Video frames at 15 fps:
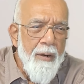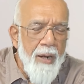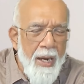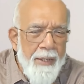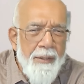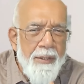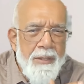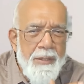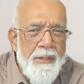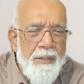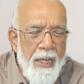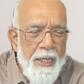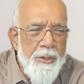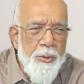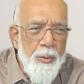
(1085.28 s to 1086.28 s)
Kindness
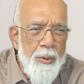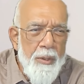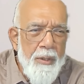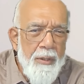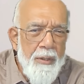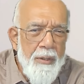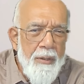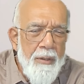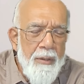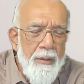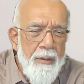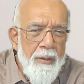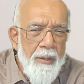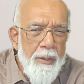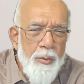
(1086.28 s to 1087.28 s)
is natural.
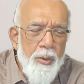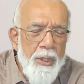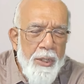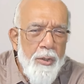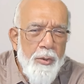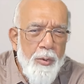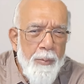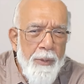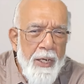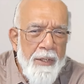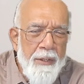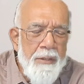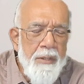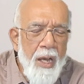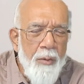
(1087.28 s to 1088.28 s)
You need not to
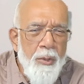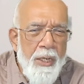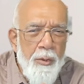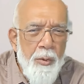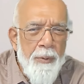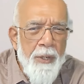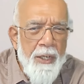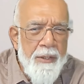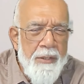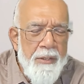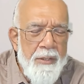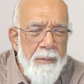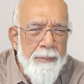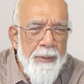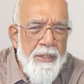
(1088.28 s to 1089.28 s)
practice. How can you
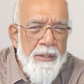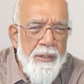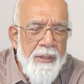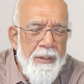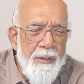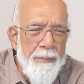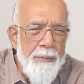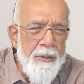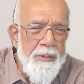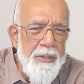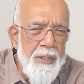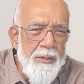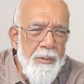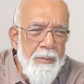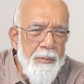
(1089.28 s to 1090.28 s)
practice compassion in the
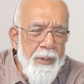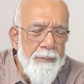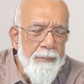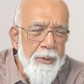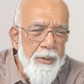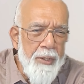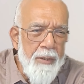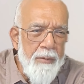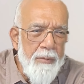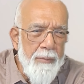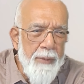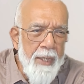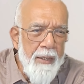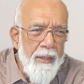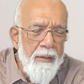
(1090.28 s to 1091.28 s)
presence of impurity of
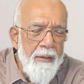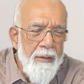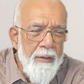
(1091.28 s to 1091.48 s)
the mind?